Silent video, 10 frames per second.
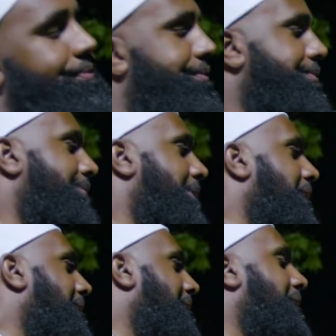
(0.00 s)

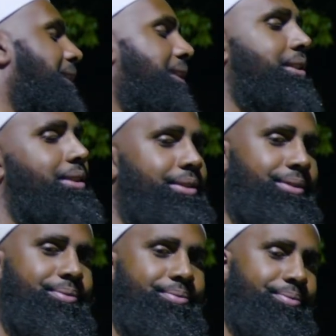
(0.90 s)

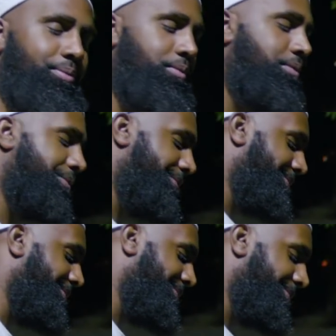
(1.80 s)

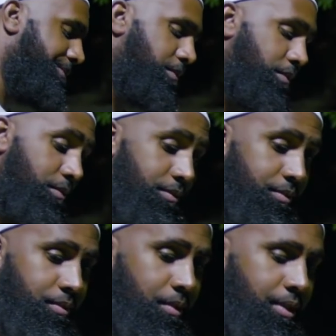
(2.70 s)

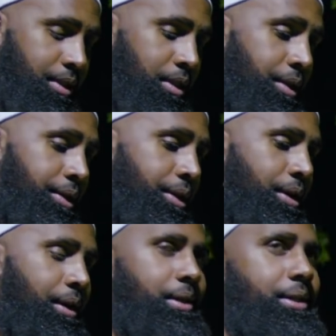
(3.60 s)

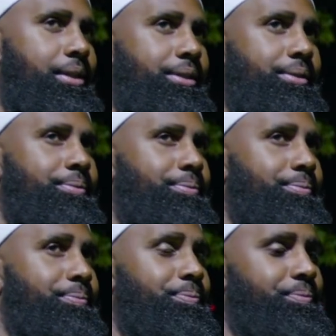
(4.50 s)

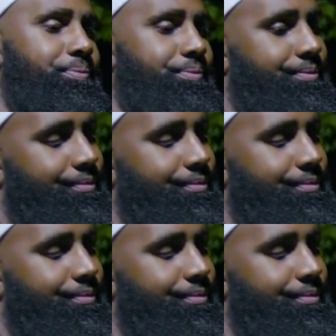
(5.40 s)
(silent)